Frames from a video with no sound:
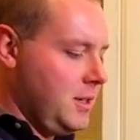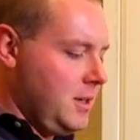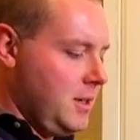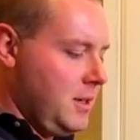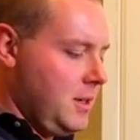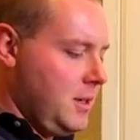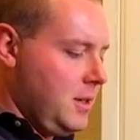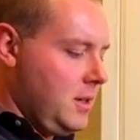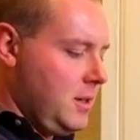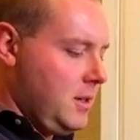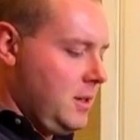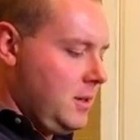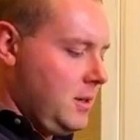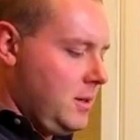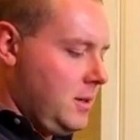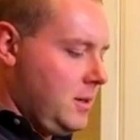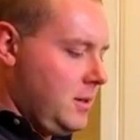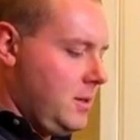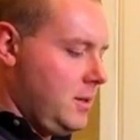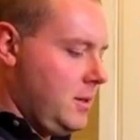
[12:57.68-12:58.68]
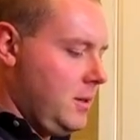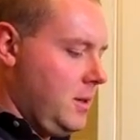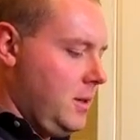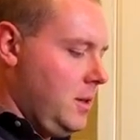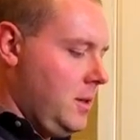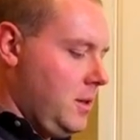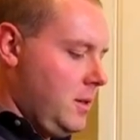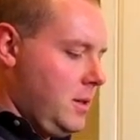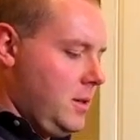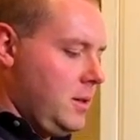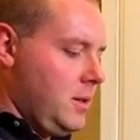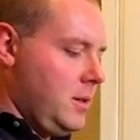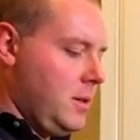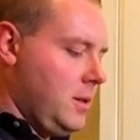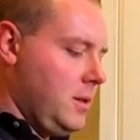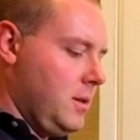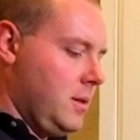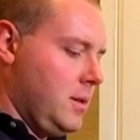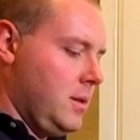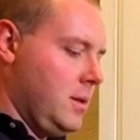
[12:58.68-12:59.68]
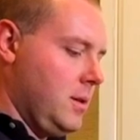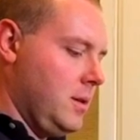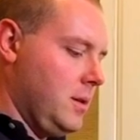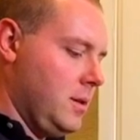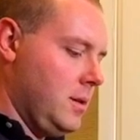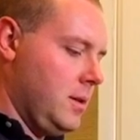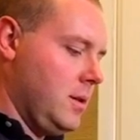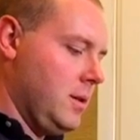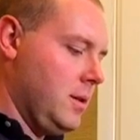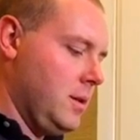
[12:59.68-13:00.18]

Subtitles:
Nobody speaks.